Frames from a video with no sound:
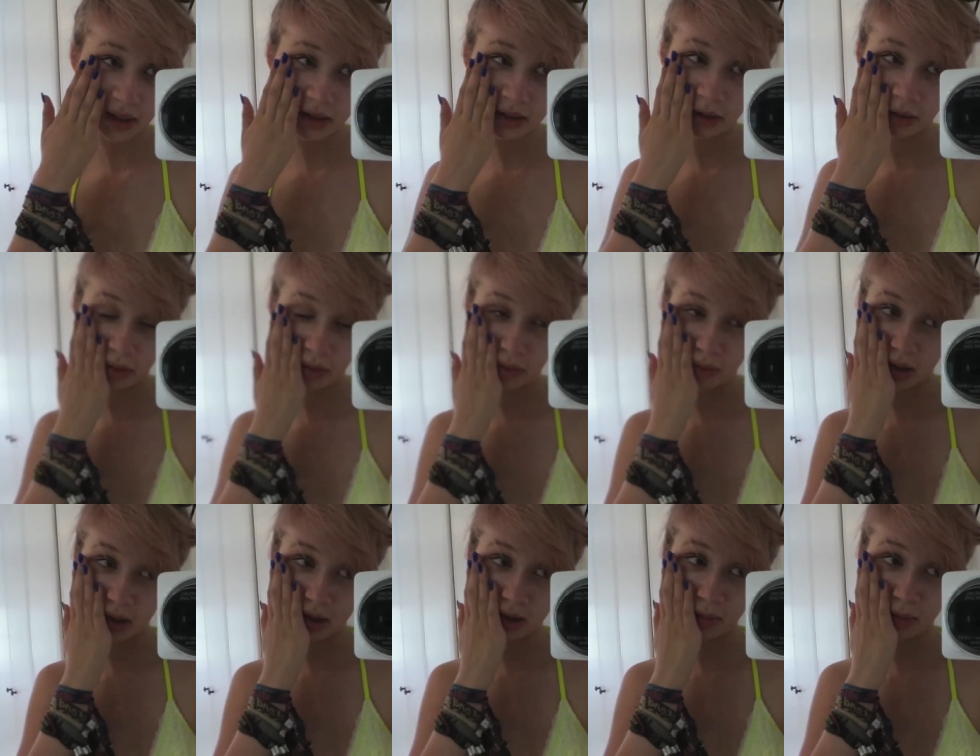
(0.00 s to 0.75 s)
I took my
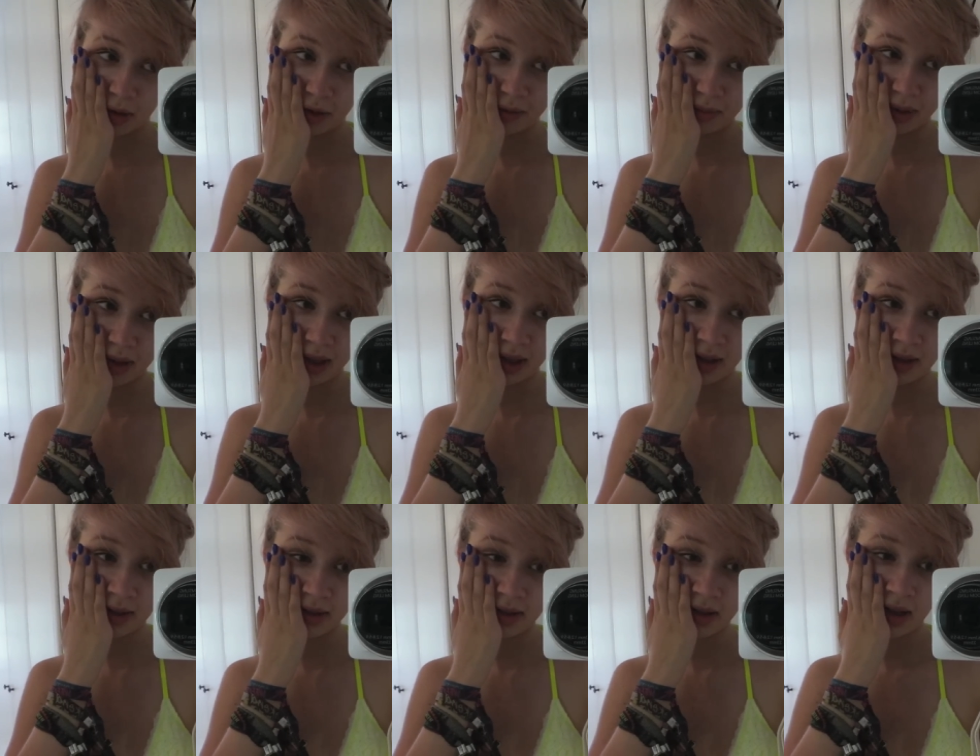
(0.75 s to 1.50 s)
makeup off
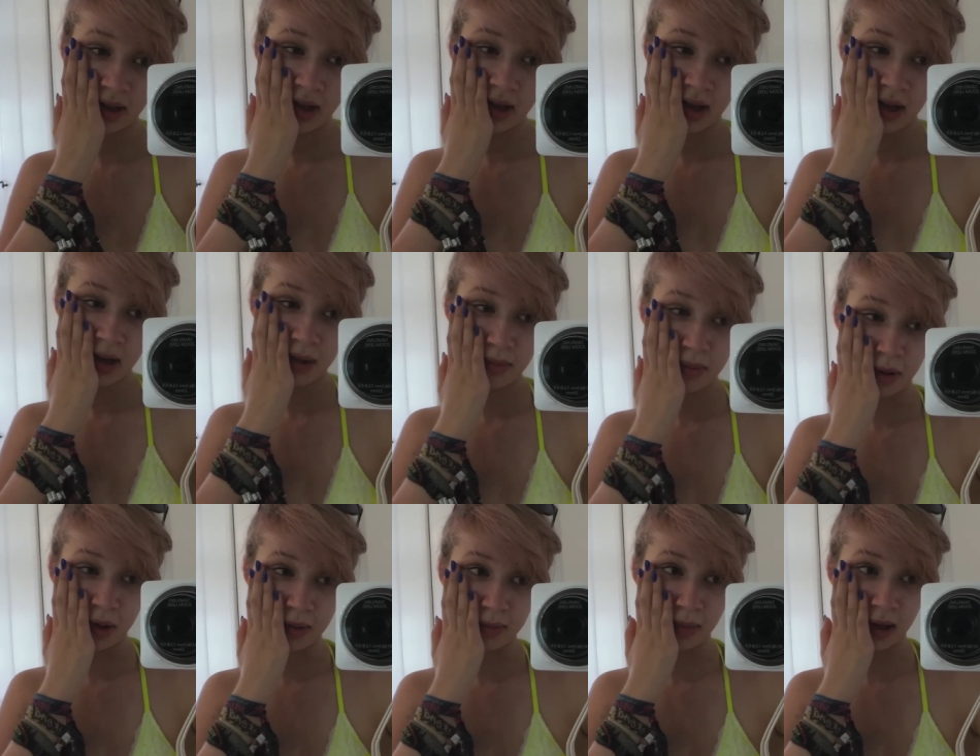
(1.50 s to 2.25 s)
because
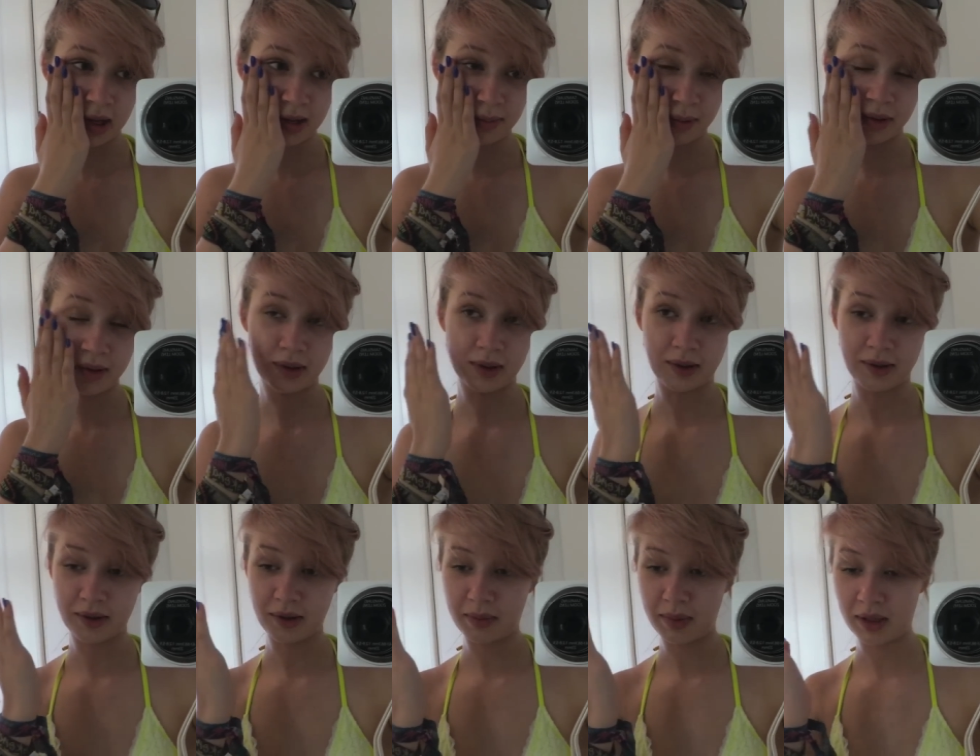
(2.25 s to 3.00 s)
putting makeup on to
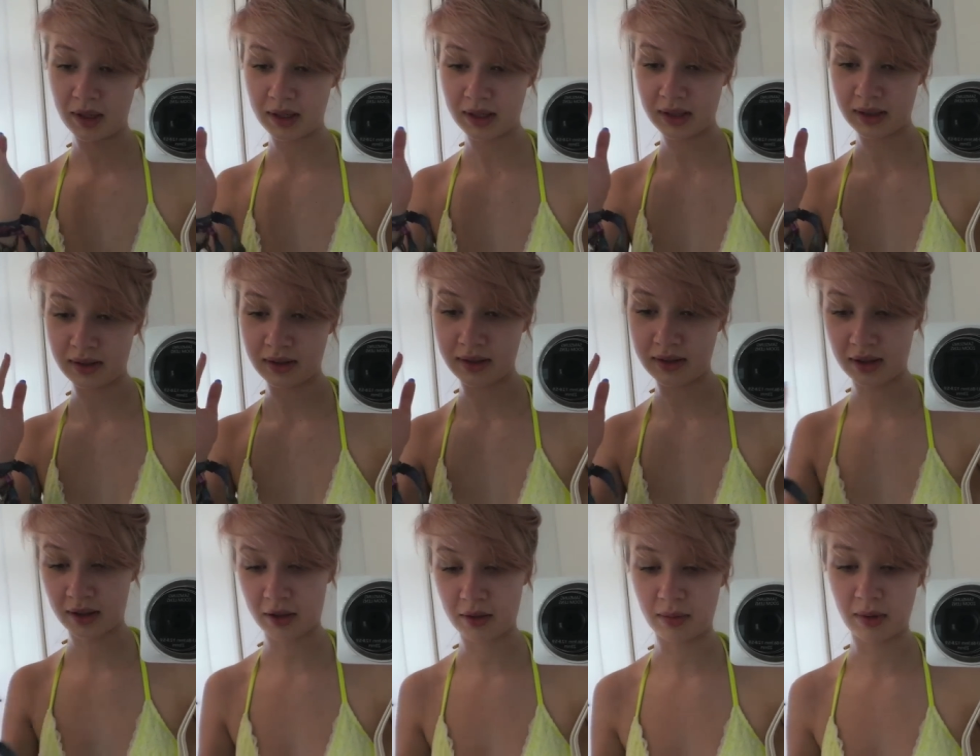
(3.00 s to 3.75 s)
go to the beach is a
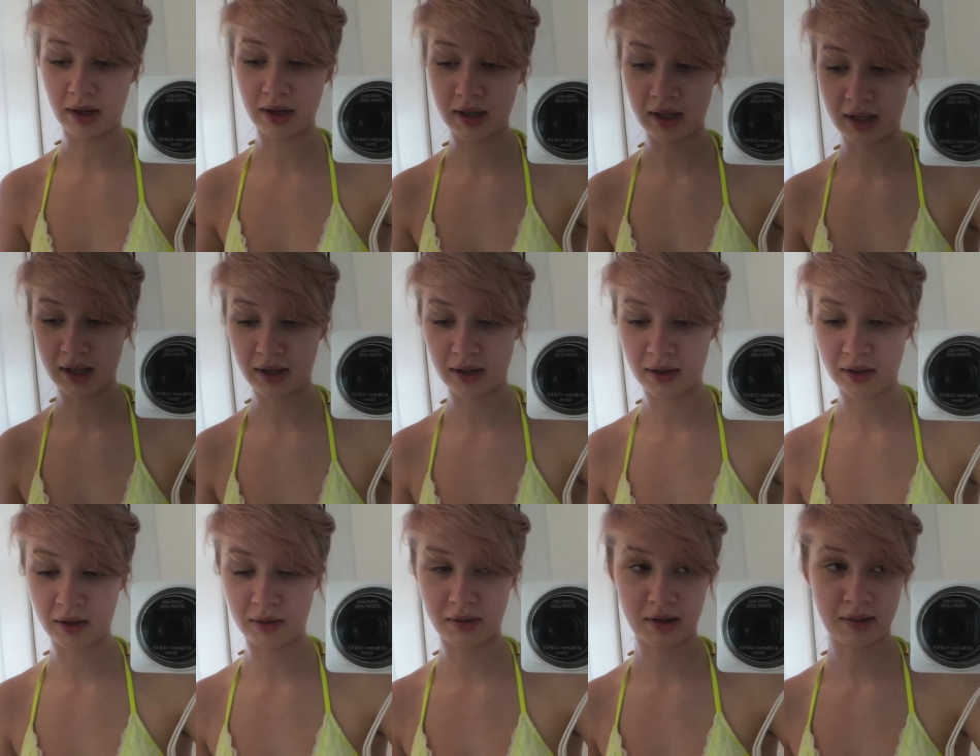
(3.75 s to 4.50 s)
terrible idea and I
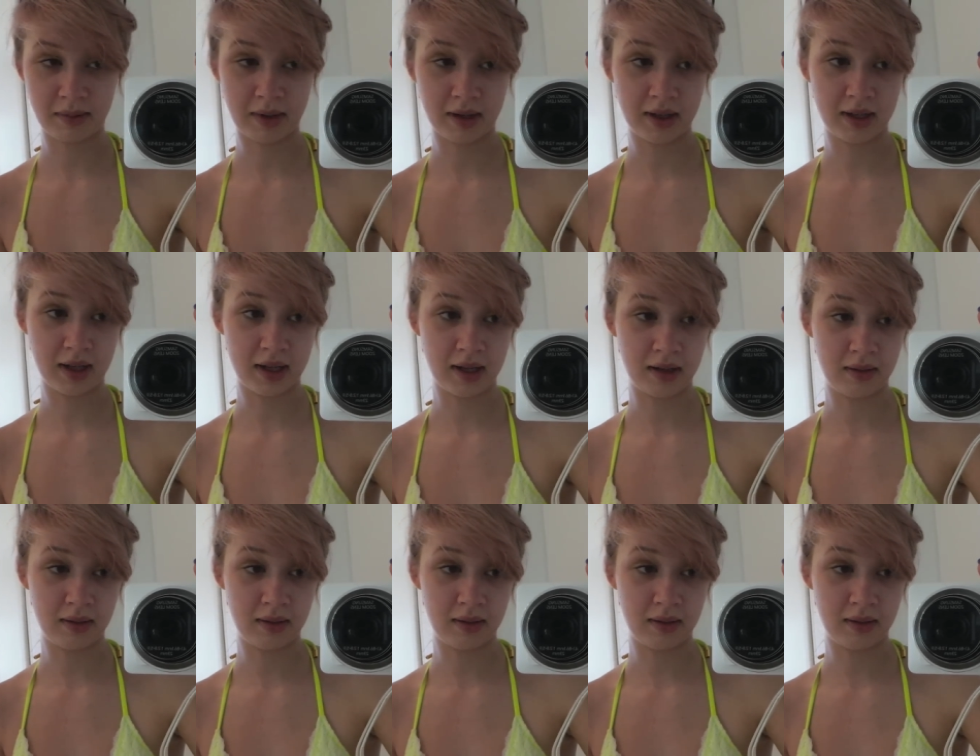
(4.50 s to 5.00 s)
don't recommend it to